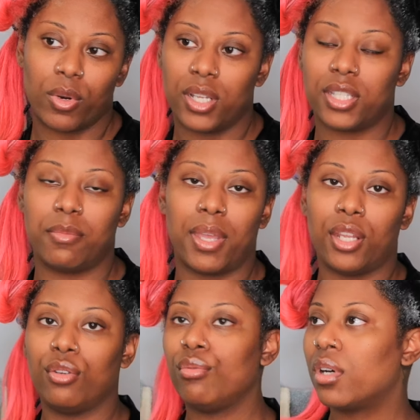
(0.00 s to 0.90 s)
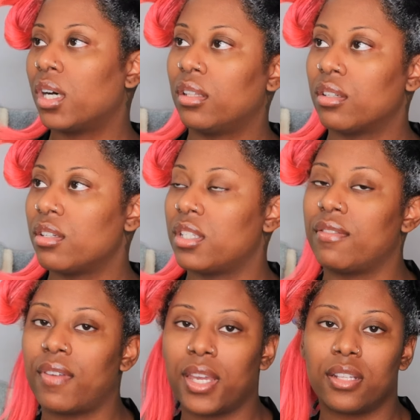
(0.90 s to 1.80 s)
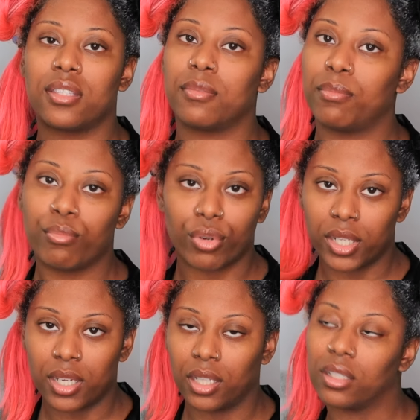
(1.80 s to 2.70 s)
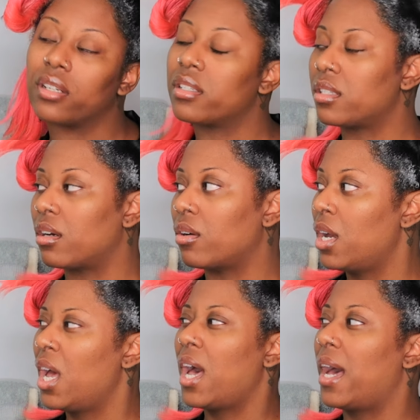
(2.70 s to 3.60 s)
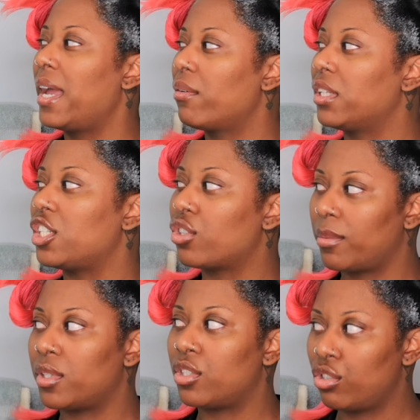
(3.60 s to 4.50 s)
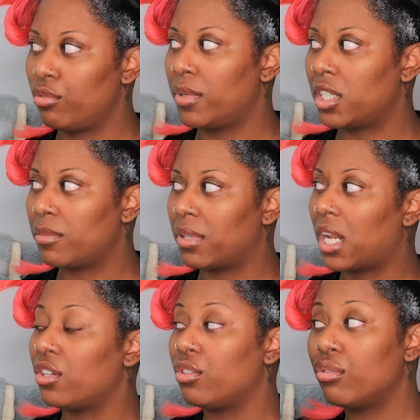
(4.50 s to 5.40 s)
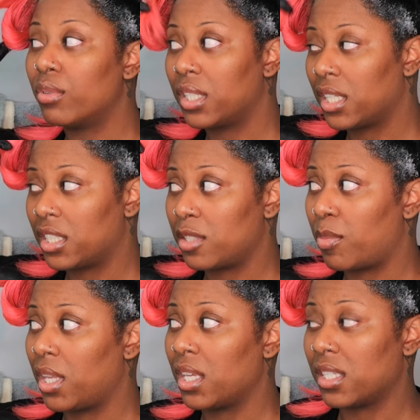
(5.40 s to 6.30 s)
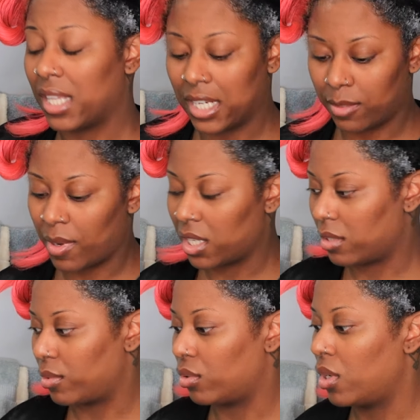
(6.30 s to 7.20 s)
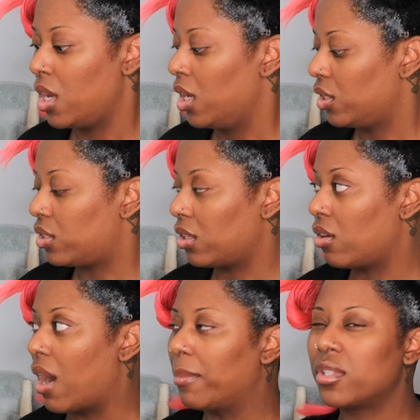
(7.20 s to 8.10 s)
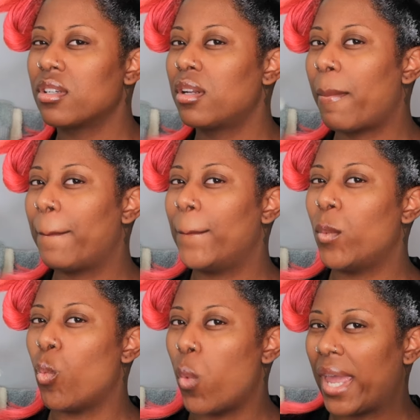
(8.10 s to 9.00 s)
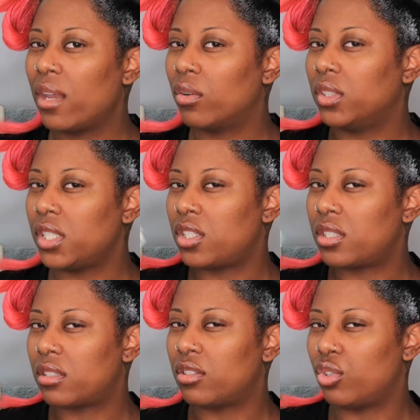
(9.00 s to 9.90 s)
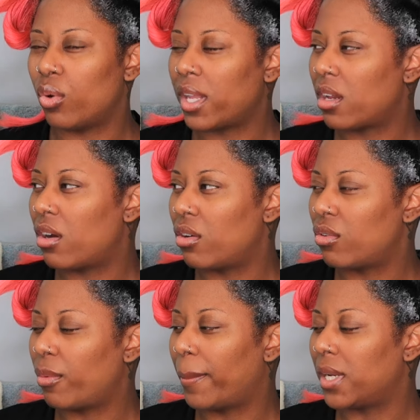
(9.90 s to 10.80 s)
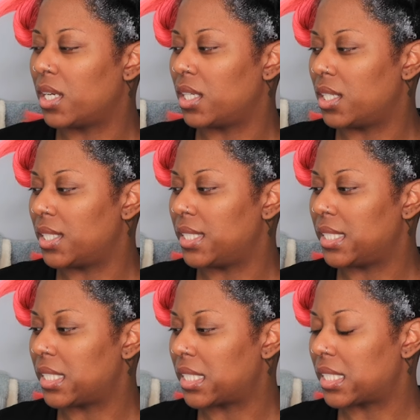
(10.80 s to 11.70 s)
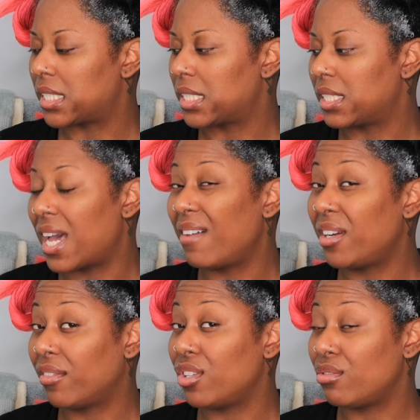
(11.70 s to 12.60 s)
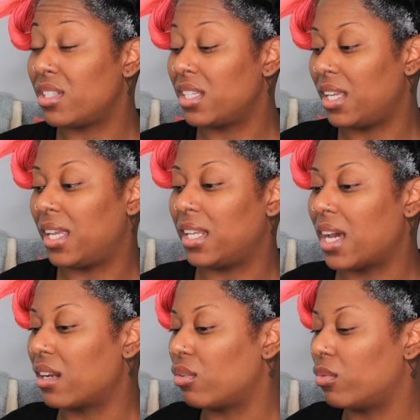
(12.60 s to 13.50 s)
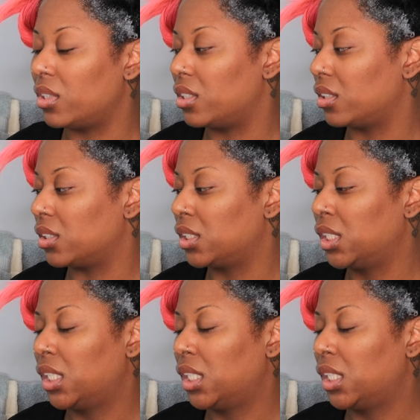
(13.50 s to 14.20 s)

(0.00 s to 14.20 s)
ones it made new colors it faded to pretty colors so i ain't really trimming too much but i do want to get this pink as light as possible so i'm just gonna wait on this joico because i've never used it and i don't want to